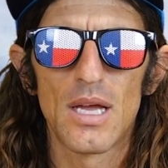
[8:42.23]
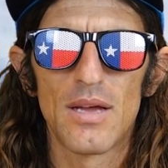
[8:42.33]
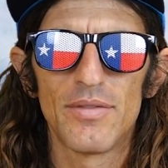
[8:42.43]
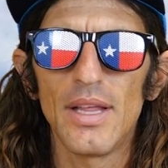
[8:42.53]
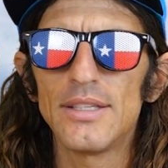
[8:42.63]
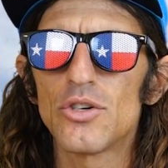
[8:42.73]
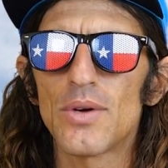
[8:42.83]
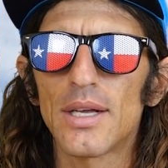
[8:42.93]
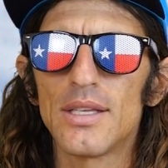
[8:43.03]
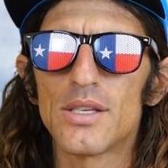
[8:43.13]
If you'd like to
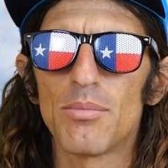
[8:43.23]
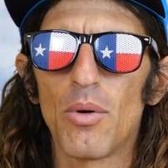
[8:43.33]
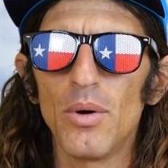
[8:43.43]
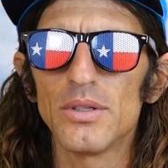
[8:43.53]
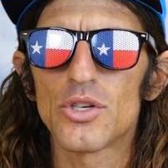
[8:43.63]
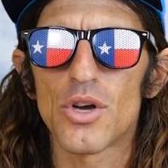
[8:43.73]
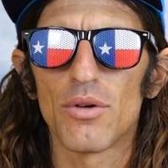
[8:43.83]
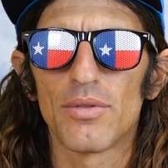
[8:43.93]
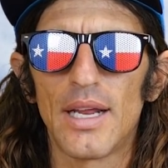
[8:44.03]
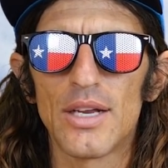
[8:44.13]
directly support the
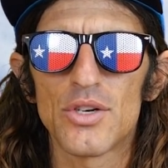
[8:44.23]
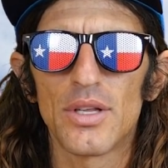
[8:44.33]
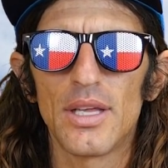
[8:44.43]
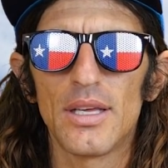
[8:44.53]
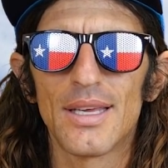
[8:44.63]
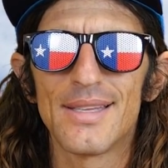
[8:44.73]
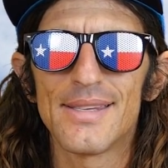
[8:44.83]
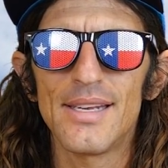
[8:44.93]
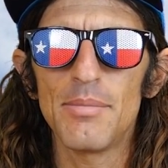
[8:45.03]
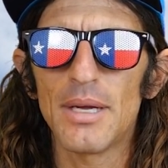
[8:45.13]
show financially,
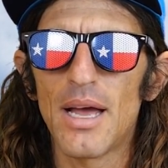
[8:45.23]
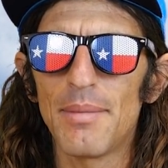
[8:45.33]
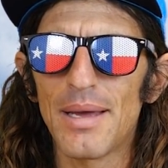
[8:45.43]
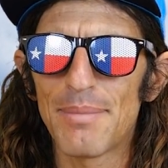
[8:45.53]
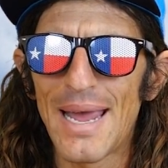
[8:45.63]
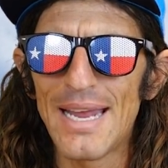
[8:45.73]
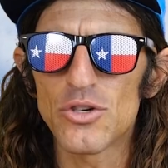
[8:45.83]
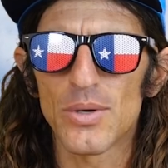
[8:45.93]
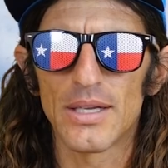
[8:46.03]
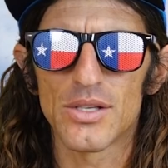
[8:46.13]
consider becoming a
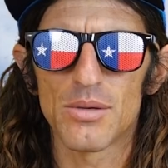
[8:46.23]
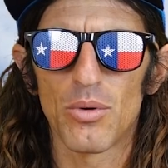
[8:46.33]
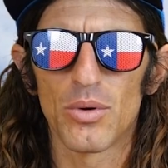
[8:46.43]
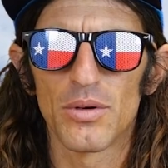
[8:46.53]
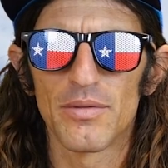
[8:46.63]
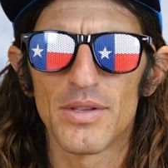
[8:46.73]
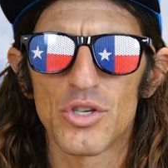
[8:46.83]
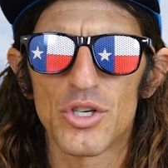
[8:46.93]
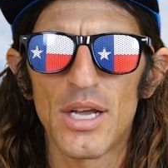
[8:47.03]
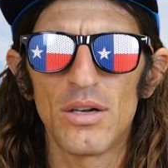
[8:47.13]
Patreon supporter of
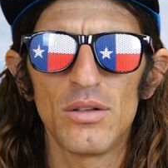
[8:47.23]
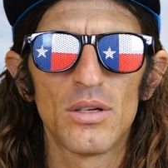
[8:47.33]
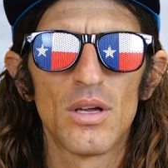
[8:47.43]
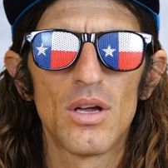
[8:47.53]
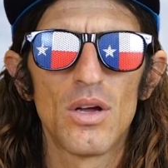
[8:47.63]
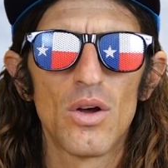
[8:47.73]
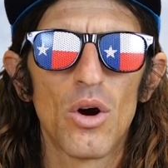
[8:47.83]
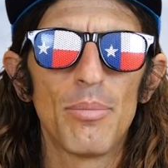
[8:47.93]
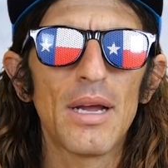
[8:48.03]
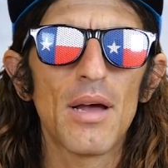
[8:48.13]
this channel,
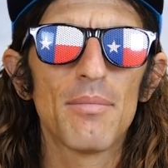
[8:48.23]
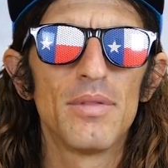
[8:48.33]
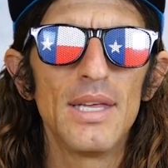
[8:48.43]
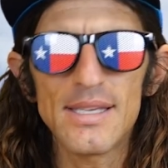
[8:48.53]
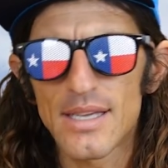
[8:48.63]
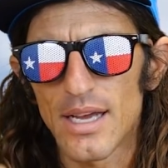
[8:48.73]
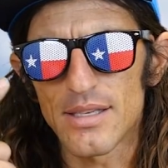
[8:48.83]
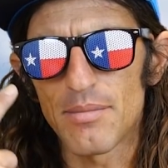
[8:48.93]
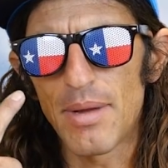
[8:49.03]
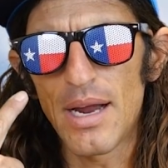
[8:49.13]
or pick up this
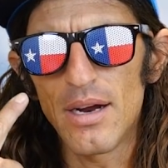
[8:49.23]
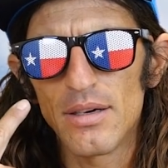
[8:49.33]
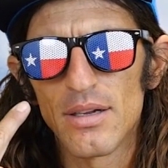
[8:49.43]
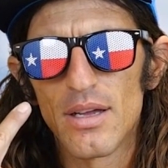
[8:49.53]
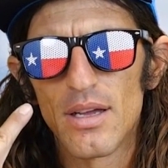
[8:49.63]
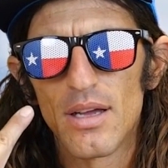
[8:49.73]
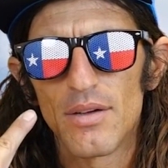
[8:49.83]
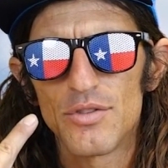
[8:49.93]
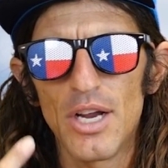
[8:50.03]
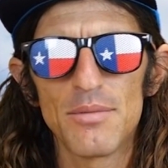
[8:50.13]
custom pair
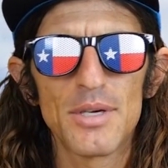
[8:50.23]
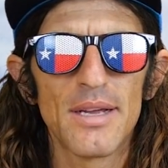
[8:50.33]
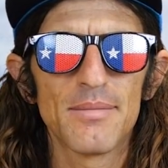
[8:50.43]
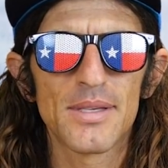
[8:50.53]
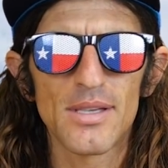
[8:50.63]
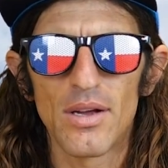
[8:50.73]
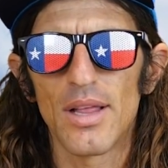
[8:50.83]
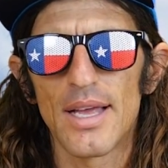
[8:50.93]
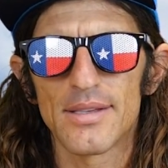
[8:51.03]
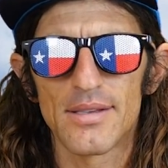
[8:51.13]
of Jam Jam's
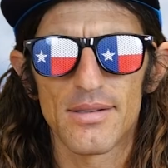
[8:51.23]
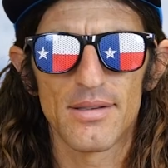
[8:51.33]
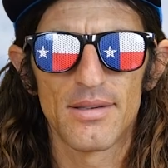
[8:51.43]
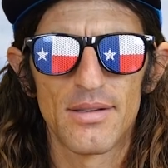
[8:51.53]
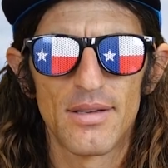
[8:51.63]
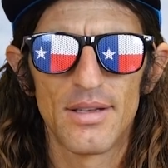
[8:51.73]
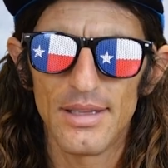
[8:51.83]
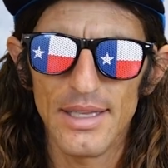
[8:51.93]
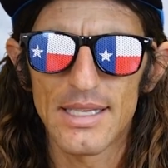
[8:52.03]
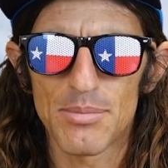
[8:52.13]
sunglasses.
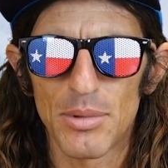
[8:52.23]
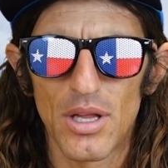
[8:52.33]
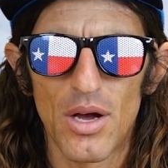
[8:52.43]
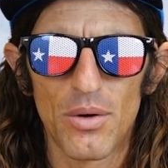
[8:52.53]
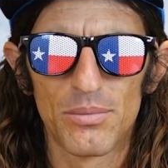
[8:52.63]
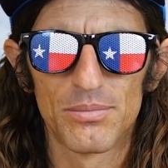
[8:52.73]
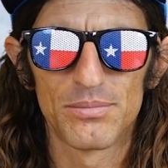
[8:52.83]
Links below.